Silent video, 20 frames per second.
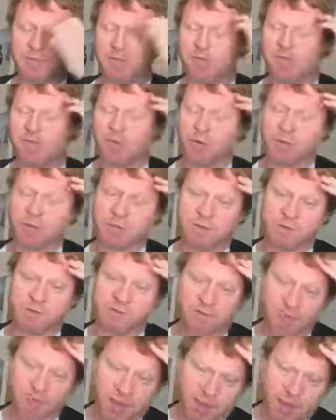forms
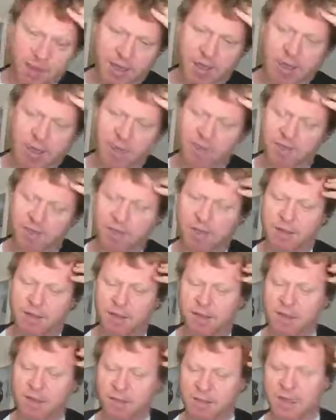of, I think,
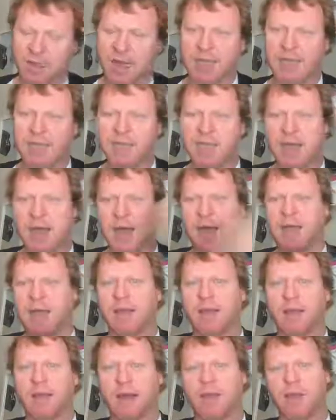youth studies today
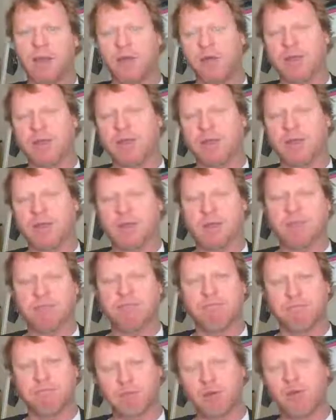increasingly,
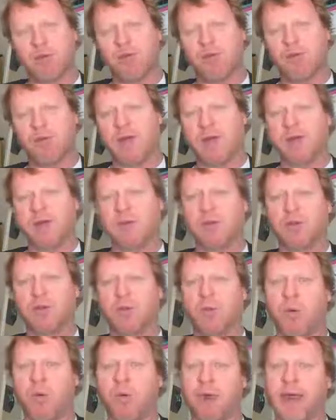do that as
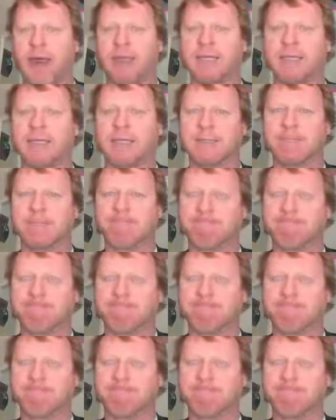normal practice.